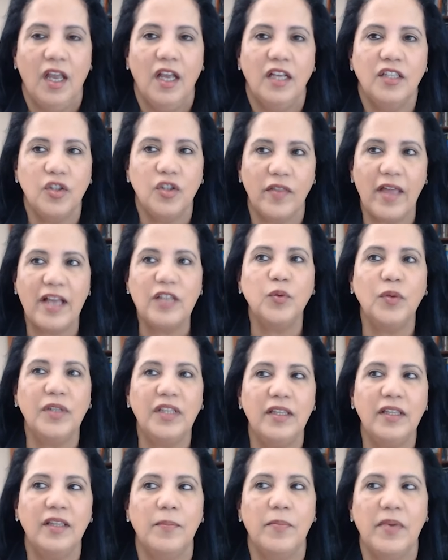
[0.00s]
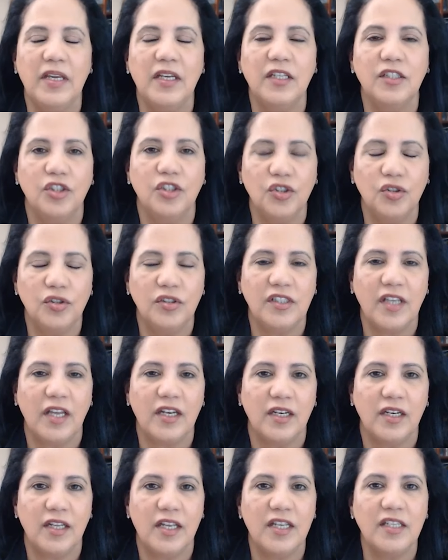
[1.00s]
And so mm. that's really the biggest issues that
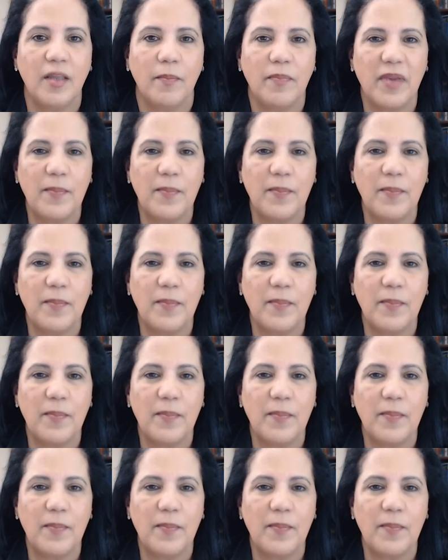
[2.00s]
it is that